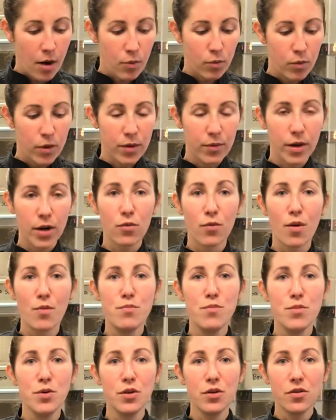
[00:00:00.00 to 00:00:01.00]
we want to
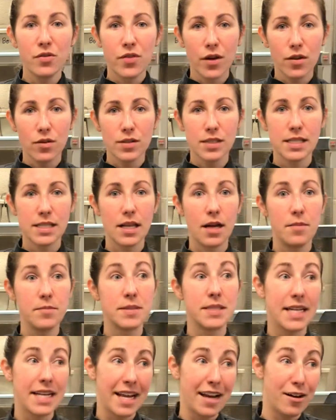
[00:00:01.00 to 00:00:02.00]
remove those lumps.
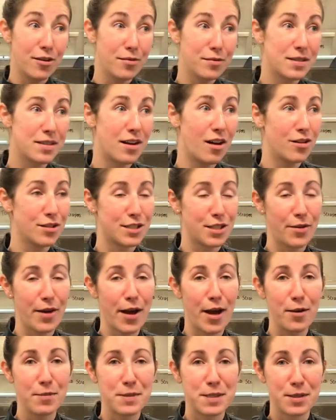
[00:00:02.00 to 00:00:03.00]
It also
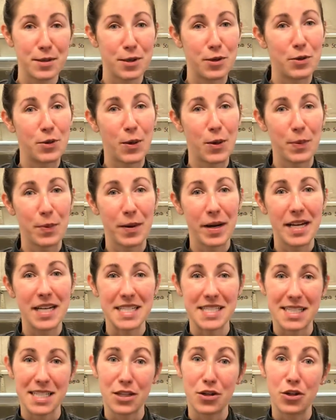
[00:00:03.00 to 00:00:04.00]
helps to incorporate
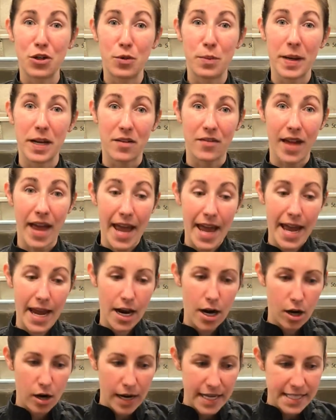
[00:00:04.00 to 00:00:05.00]
just a little bit of
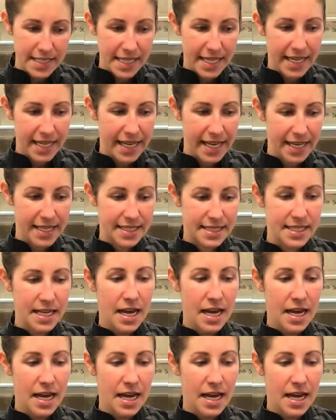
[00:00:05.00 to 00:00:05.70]
air as it gets